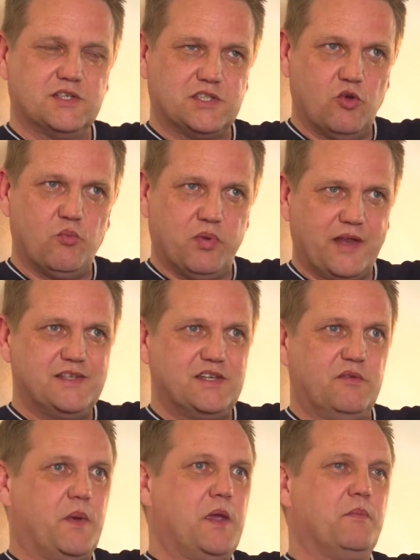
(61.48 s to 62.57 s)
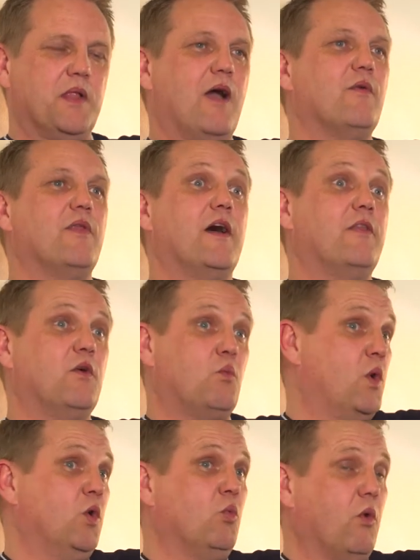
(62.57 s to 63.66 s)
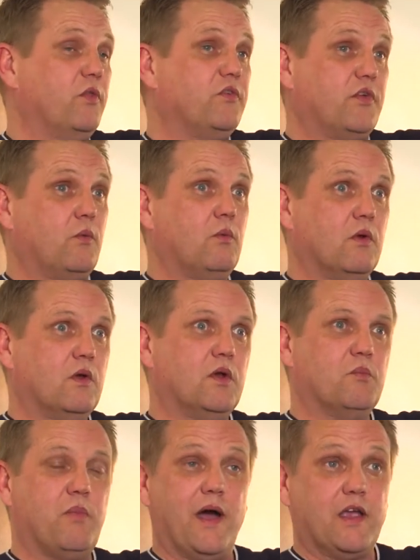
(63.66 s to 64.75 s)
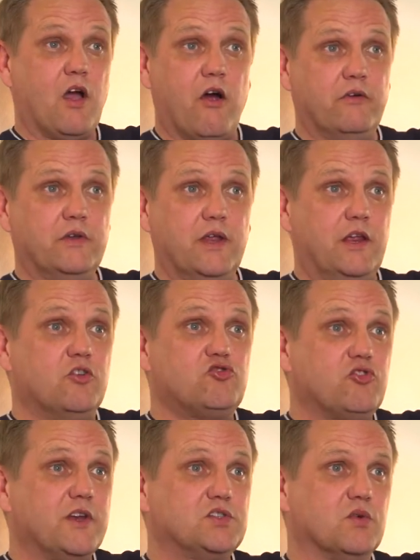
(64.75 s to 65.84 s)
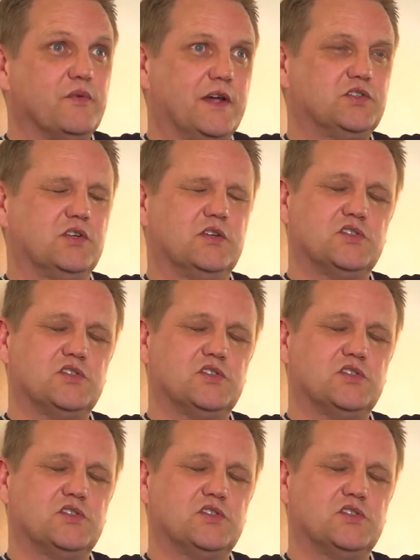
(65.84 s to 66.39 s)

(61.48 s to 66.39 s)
still plenty of people out there that will want to buy a car in, in a traditional fashion.